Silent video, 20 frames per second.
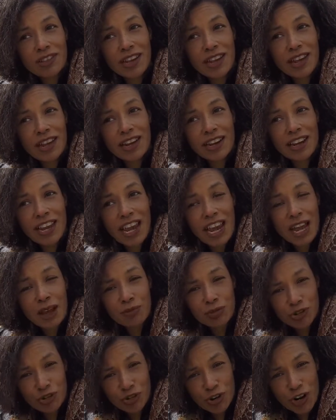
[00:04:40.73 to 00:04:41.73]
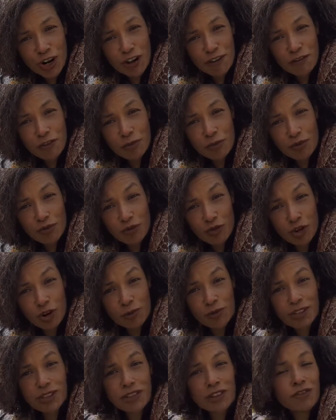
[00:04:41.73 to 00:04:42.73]
and capturing of a
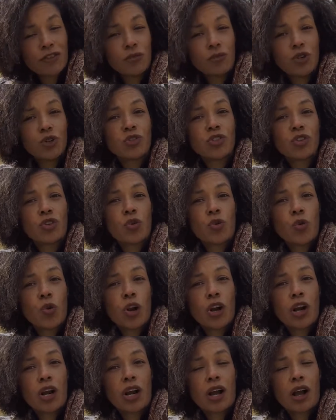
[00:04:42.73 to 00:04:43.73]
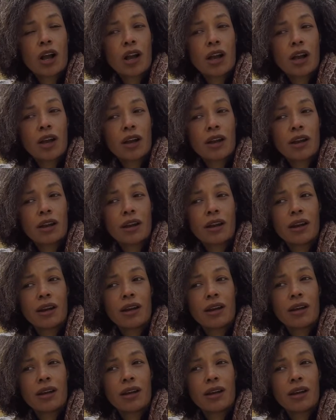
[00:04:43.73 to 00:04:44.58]
performance of a musical work in